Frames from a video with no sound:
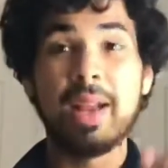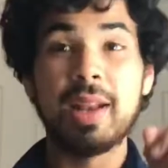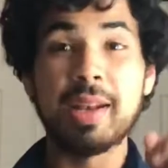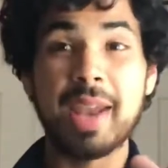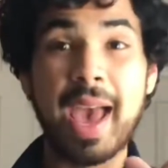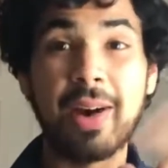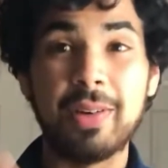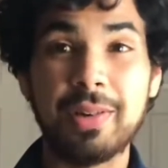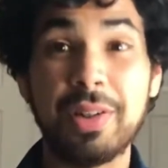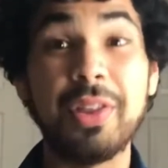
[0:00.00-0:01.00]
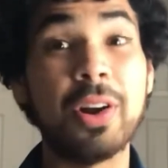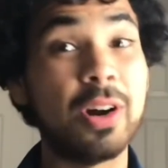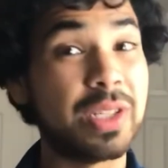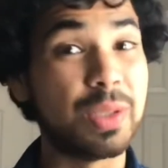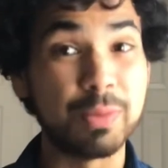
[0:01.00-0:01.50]
Now, there are
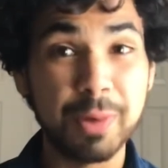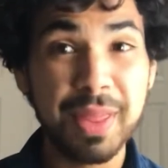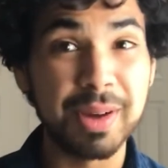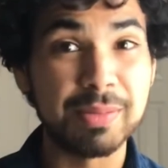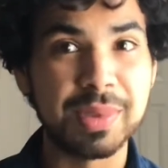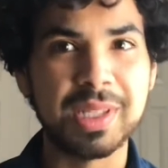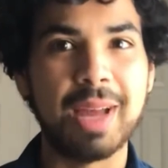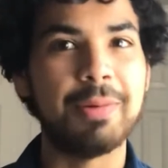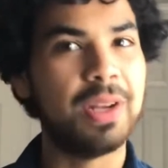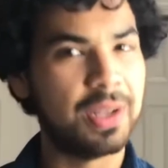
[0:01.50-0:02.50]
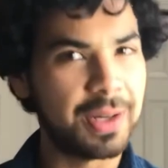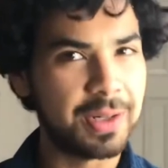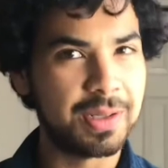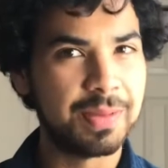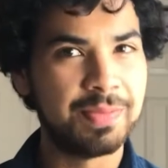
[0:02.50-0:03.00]
some rhythms that we
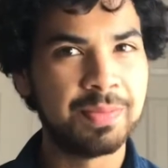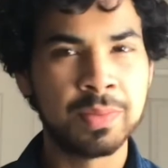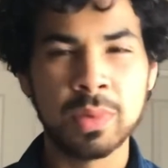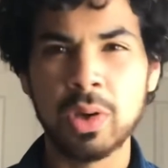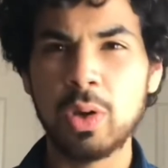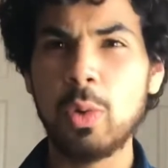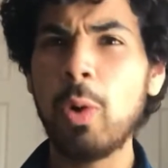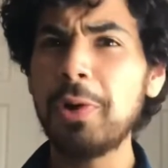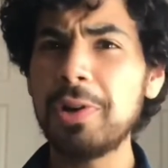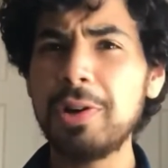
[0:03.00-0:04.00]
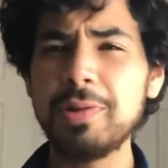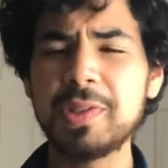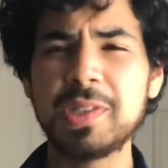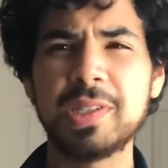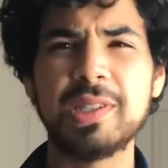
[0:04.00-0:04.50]
learned. Quarter
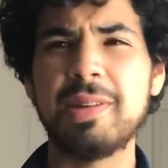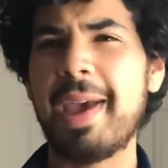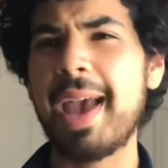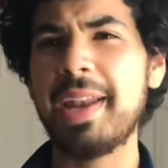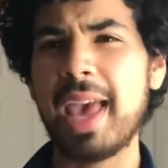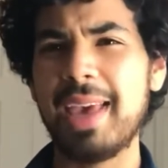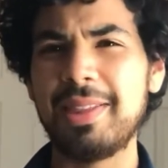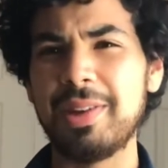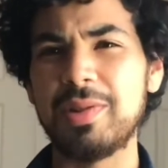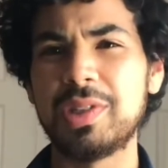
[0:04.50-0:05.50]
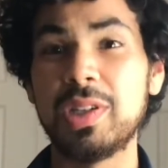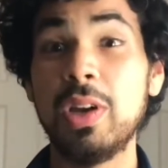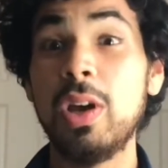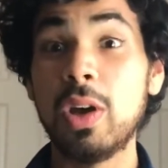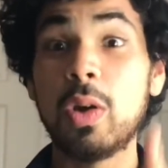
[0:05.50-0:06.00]
notes and eighth notes.
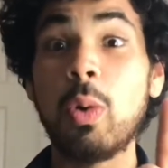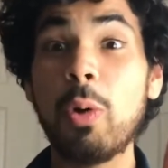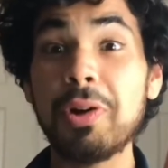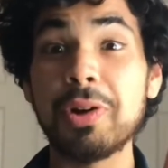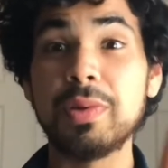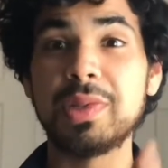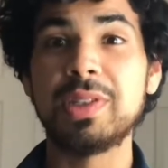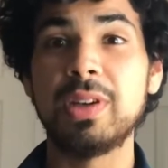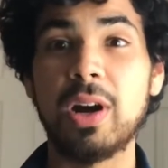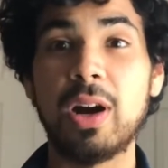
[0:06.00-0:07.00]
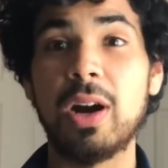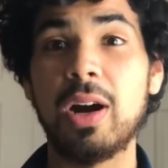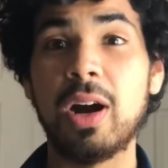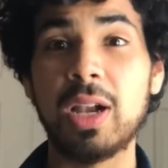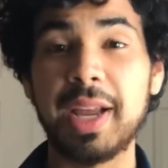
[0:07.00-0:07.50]
Quarter notes
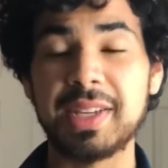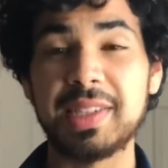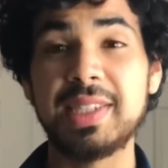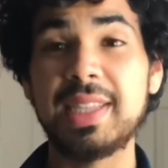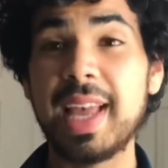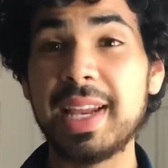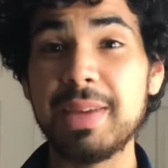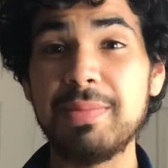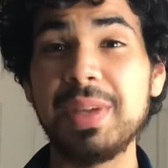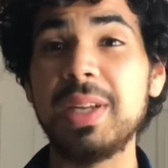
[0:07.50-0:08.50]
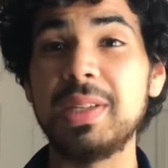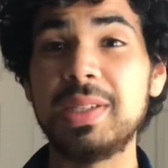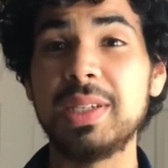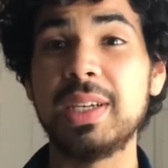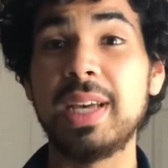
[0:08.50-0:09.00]
are like a steady beat.
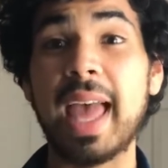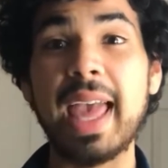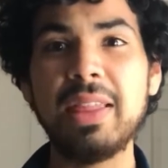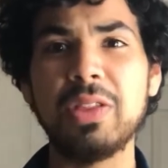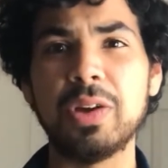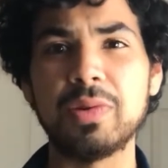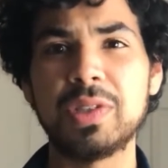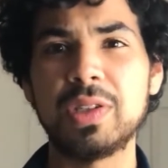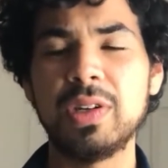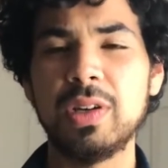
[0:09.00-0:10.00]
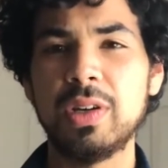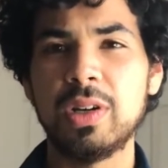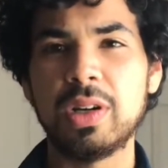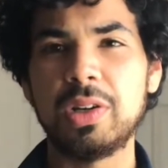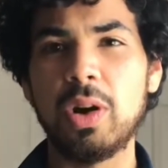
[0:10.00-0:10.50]
Eighth notes
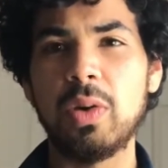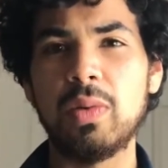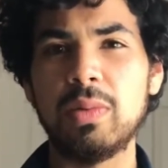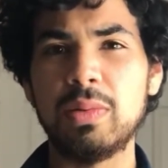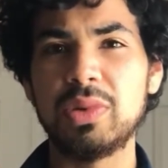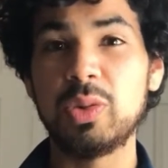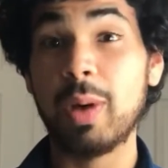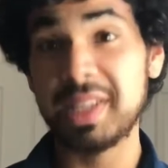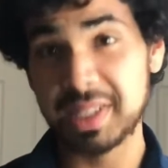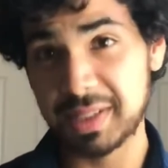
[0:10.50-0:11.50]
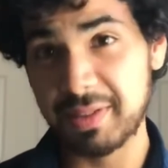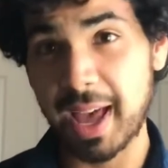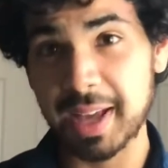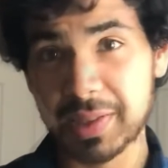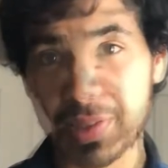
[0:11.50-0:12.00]
go twice as
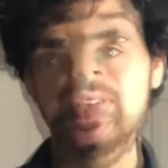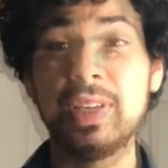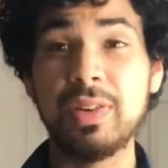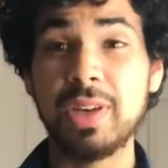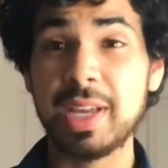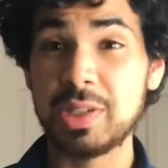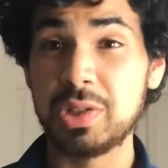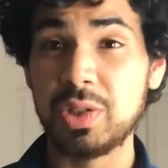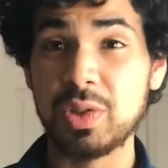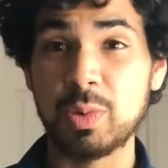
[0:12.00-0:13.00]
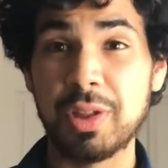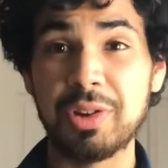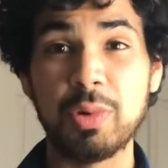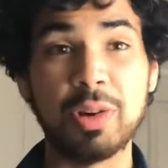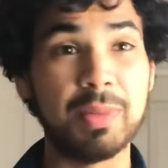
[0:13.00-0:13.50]
fast. You get to choose whether you
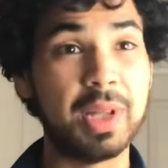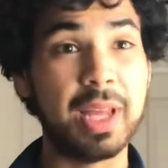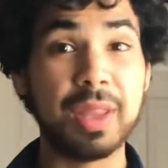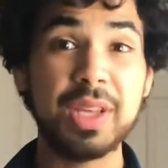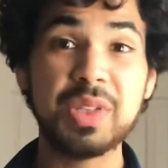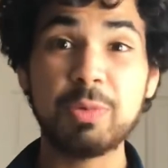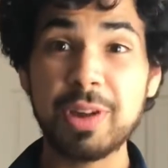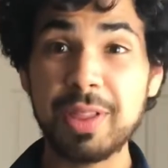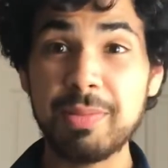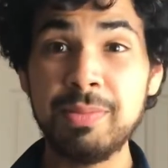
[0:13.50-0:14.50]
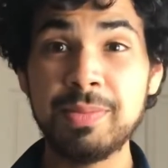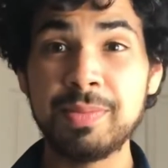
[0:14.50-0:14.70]
want to play this rhythm,